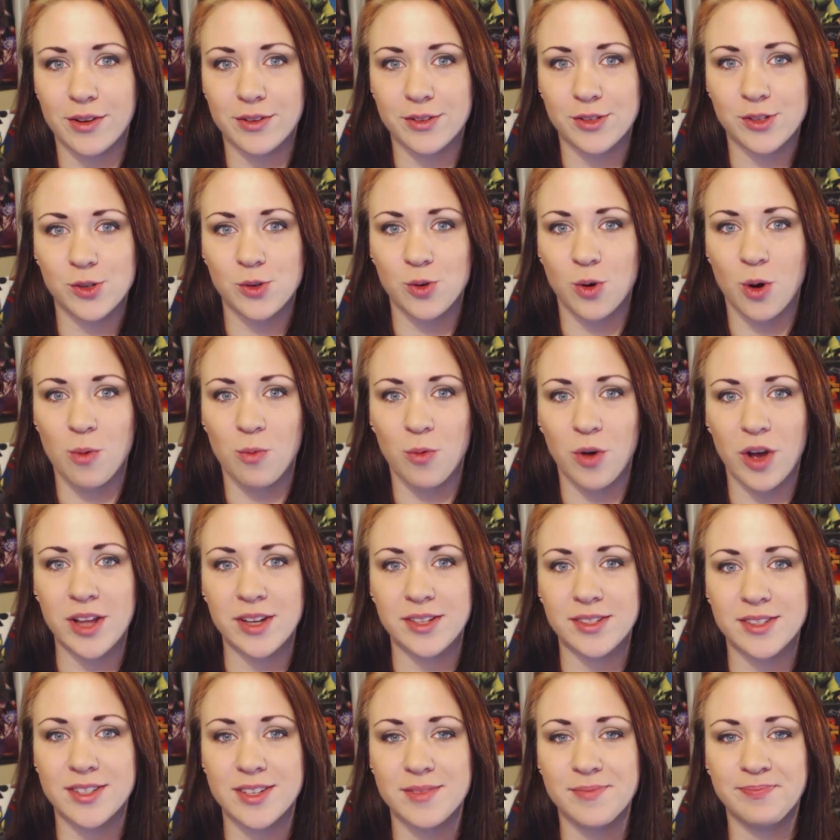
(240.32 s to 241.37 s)
around
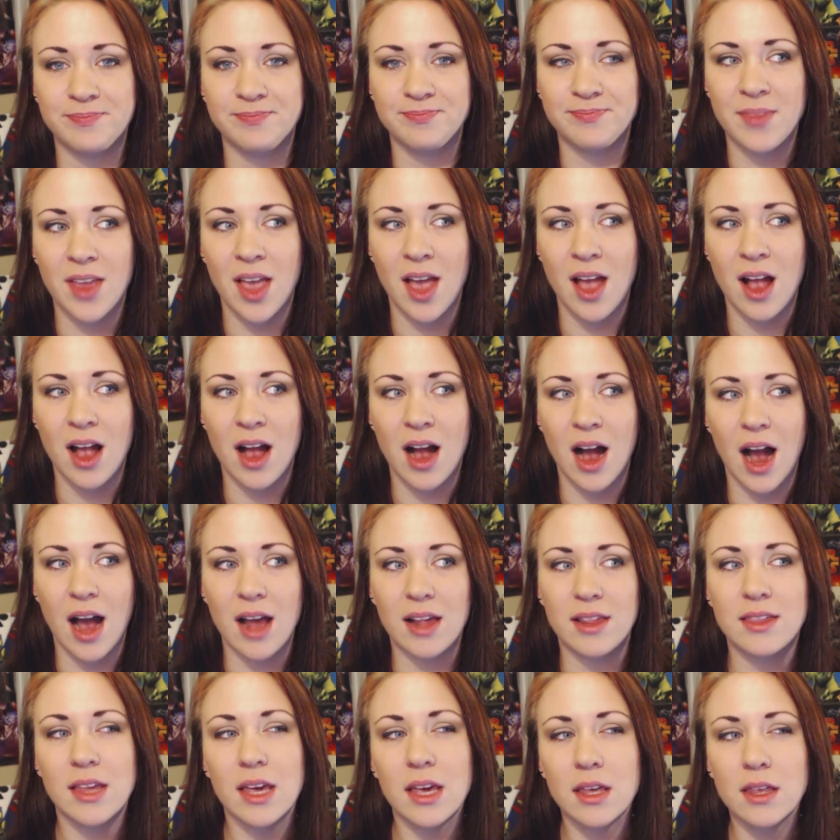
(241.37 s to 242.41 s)
Stormwind.
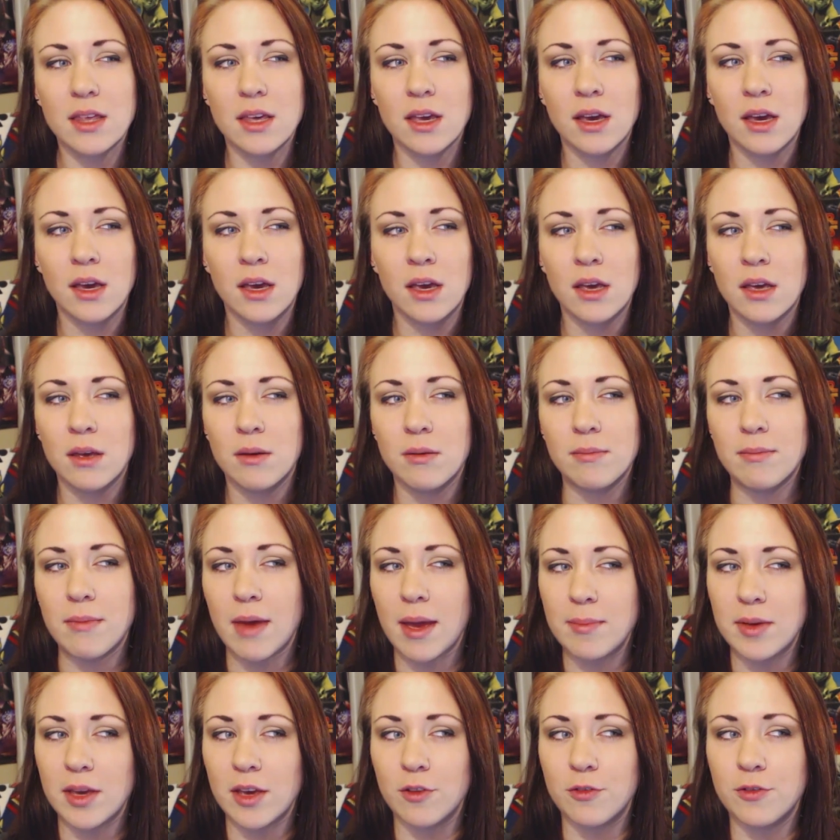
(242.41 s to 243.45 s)
I think
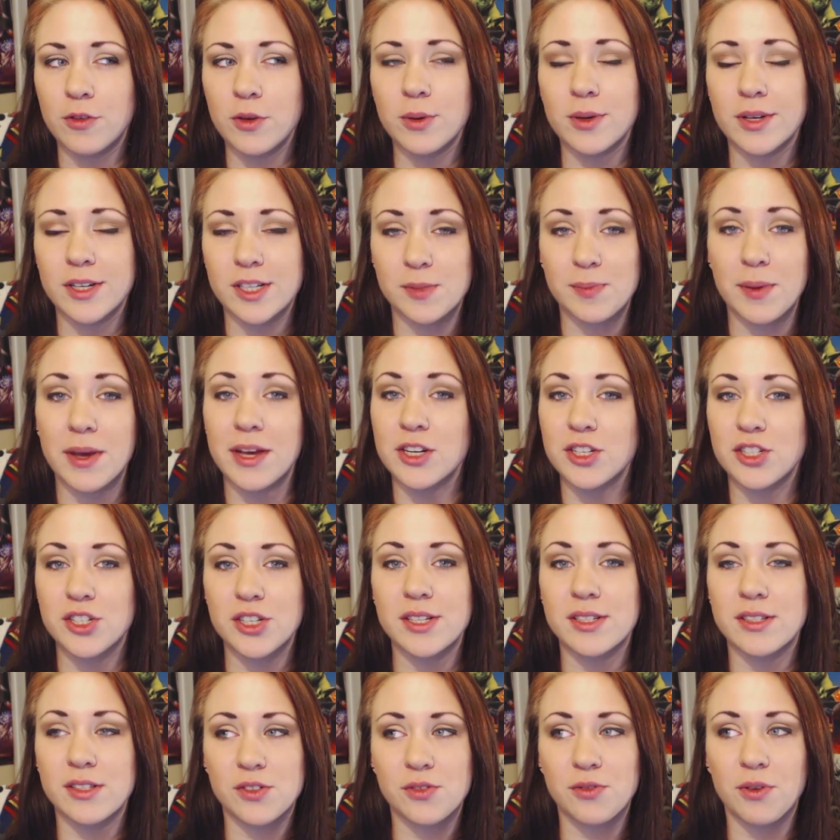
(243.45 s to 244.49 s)
maybe a few
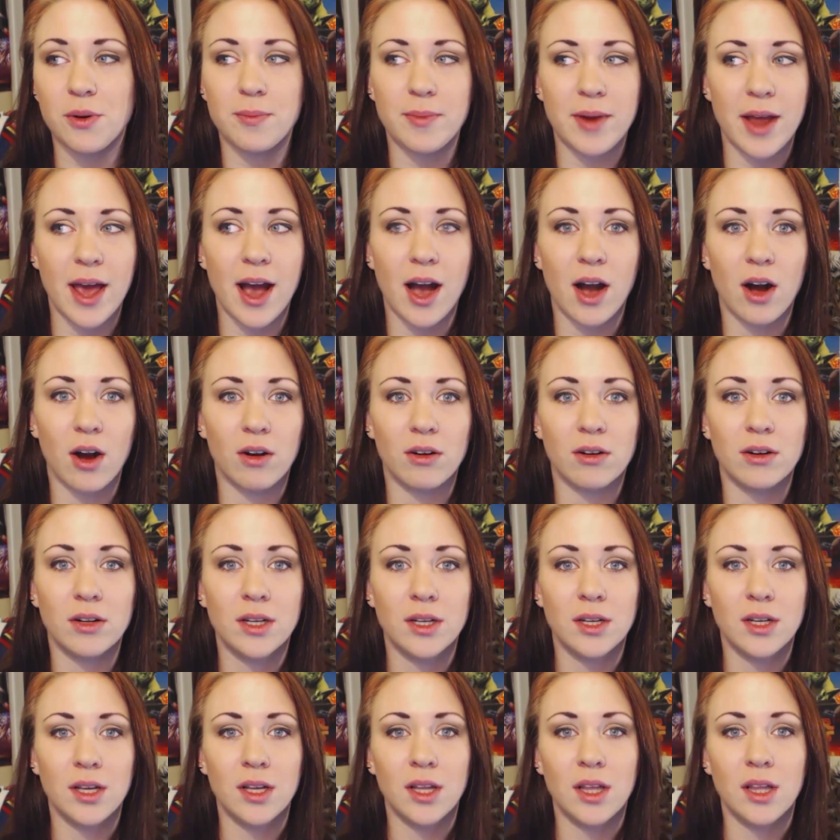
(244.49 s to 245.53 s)
expansions from now,
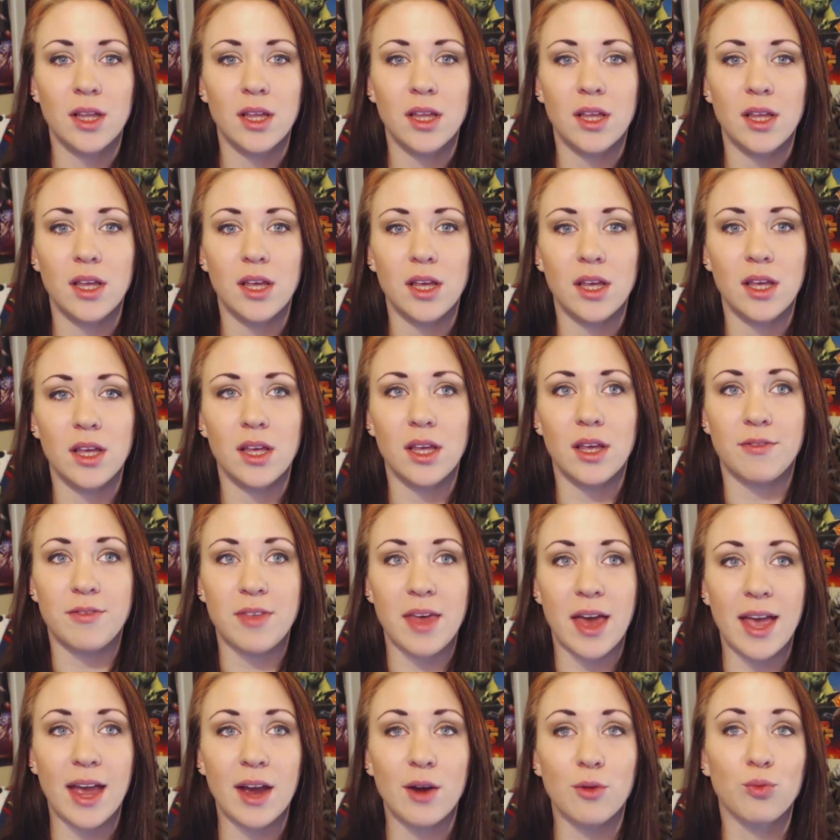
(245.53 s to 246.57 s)
if
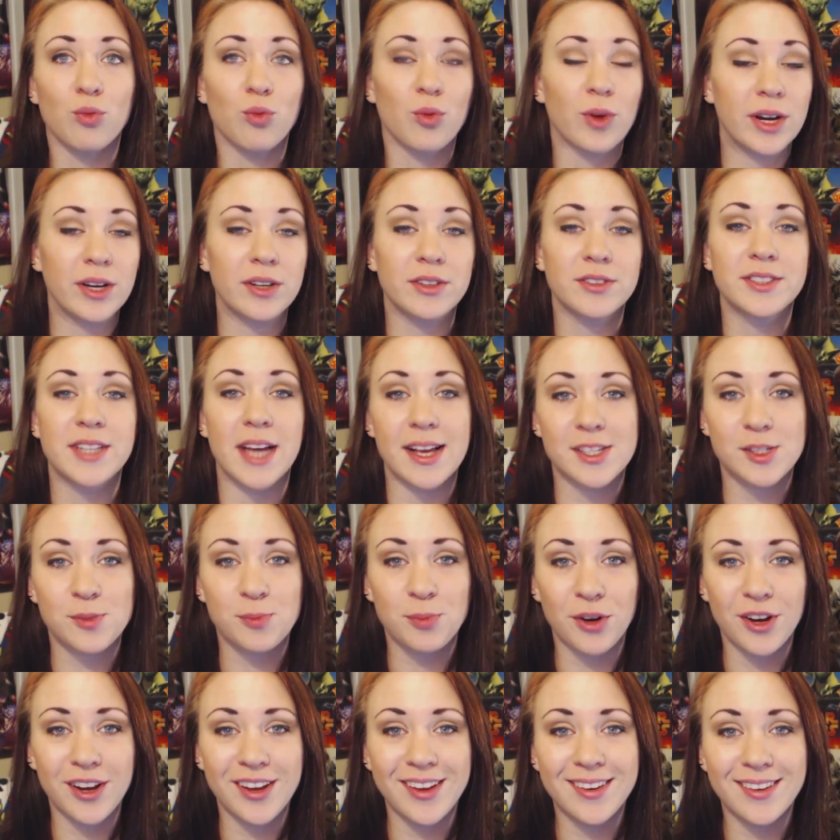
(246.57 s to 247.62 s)
they get real
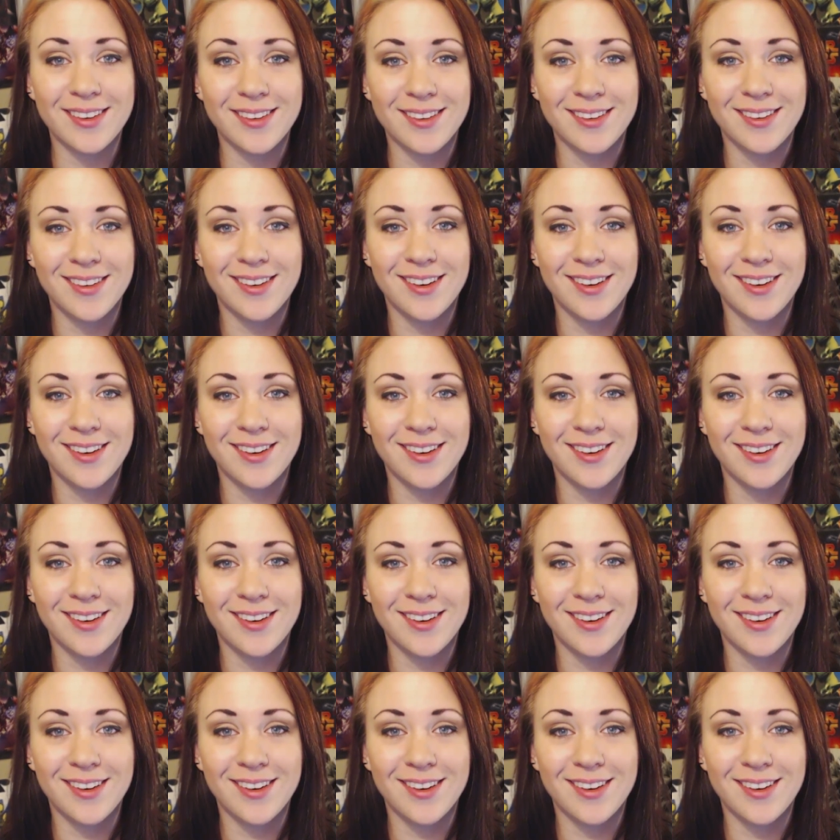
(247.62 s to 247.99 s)
desperate,